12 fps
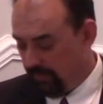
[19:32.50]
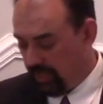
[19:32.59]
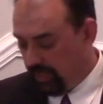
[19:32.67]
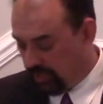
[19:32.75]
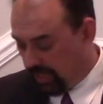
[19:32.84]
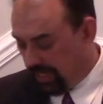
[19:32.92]

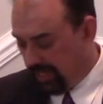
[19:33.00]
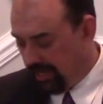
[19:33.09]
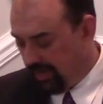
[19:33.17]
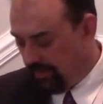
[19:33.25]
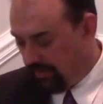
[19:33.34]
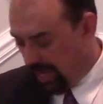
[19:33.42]
You
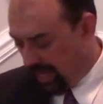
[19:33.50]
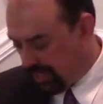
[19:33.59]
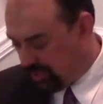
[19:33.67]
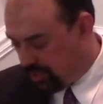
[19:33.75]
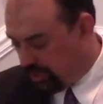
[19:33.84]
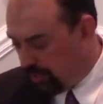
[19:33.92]
see, they
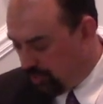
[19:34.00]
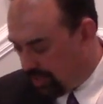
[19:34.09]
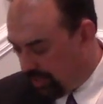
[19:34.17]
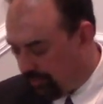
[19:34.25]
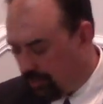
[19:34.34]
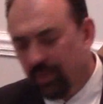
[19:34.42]
had 2
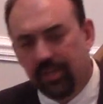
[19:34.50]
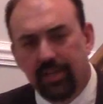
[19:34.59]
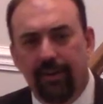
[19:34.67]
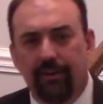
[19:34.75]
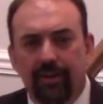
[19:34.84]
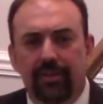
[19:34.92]
different
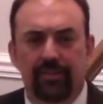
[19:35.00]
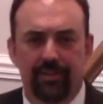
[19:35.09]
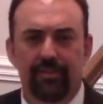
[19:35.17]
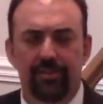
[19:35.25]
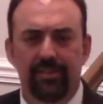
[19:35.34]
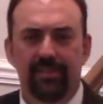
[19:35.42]

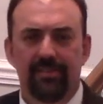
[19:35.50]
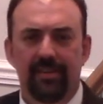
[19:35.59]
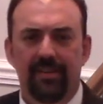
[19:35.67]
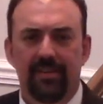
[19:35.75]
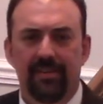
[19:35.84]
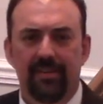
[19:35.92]
characters.
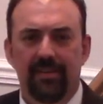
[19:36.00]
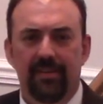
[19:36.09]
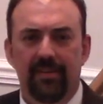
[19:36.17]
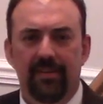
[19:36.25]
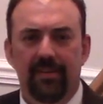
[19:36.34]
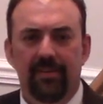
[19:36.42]

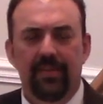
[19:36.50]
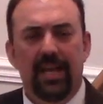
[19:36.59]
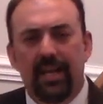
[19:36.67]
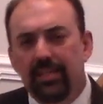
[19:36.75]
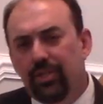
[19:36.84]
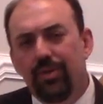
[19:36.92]
They
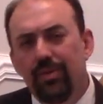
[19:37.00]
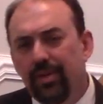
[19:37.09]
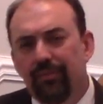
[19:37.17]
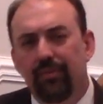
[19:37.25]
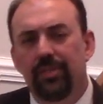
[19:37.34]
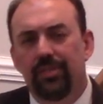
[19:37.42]
had 2
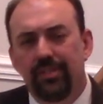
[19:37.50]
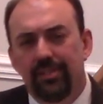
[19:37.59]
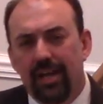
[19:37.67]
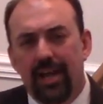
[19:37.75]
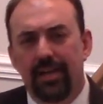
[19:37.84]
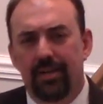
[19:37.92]
different
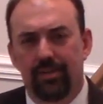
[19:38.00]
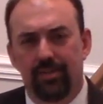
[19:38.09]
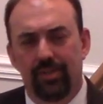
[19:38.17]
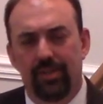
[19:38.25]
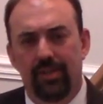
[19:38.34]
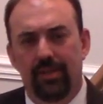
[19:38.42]

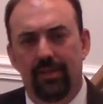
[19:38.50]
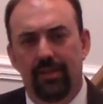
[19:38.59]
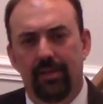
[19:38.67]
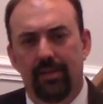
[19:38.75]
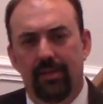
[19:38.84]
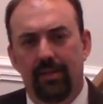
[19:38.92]
desires.
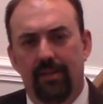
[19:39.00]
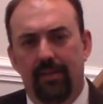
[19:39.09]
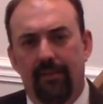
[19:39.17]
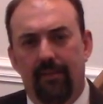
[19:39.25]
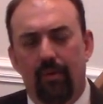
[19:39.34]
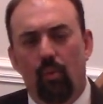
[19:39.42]

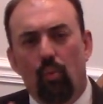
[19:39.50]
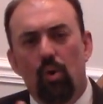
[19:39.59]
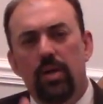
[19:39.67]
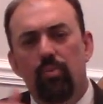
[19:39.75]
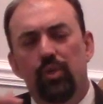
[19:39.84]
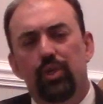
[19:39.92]

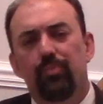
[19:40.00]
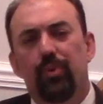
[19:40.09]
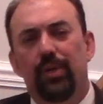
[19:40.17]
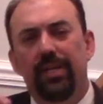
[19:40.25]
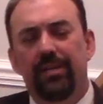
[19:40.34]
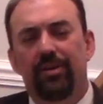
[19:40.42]
One was
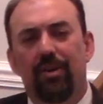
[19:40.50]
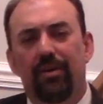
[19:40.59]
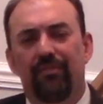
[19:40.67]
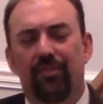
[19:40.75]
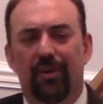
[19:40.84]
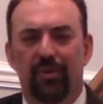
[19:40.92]
putting
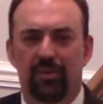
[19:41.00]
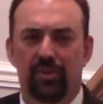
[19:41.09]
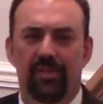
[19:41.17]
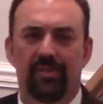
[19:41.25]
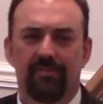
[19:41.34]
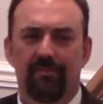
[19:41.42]
God
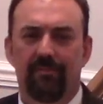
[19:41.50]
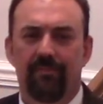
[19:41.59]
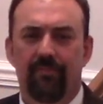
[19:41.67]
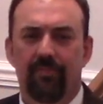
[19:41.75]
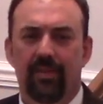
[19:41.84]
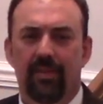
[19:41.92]
first.
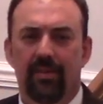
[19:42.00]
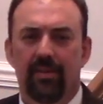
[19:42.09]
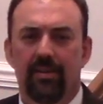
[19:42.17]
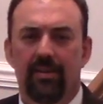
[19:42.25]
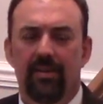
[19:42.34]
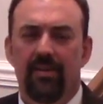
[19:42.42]

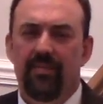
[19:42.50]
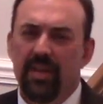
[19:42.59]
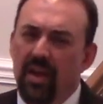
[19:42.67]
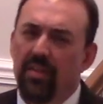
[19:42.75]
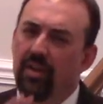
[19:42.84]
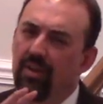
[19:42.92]
The
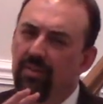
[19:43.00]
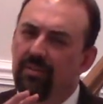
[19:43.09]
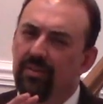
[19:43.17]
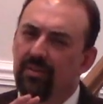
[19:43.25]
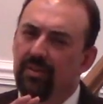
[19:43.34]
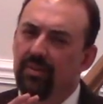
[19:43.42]

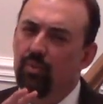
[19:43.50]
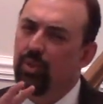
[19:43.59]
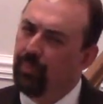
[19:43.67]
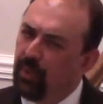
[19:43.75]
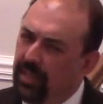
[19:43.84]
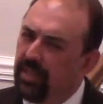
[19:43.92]
other was
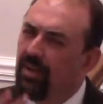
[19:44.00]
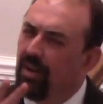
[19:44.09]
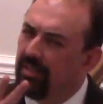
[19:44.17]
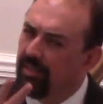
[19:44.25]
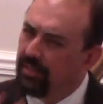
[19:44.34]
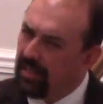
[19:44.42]
putting
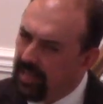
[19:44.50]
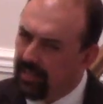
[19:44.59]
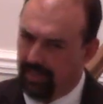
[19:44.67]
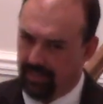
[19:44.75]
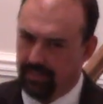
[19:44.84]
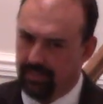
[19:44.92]
God
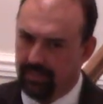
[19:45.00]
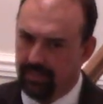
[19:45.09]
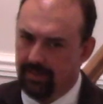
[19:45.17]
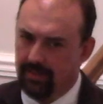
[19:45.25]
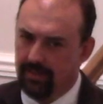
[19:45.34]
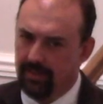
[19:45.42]
second
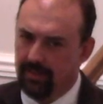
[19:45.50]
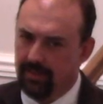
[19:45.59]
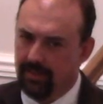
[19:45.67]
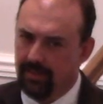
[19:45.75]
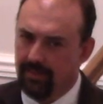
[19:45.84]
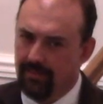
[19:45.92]

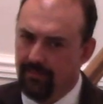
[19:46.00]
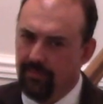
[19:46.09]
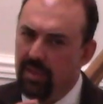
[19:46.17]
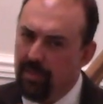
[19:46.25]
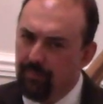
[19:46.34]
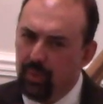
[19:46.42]

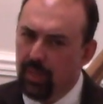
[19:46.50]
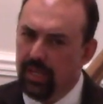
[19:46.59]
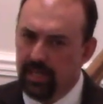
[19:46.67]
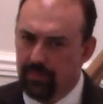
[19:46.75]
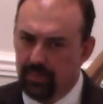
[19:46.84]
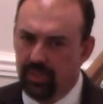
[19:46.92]
and
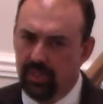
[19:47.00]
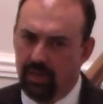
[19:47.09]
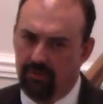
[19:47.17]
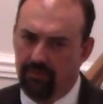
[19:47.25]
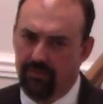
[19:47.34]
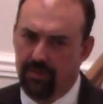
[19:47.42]
putting
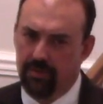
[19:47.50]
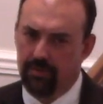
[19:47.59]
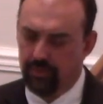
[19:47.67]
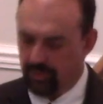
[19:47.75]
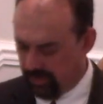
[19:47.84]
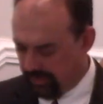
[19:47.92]
himself
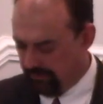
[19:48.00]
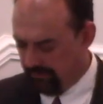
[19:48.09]
first.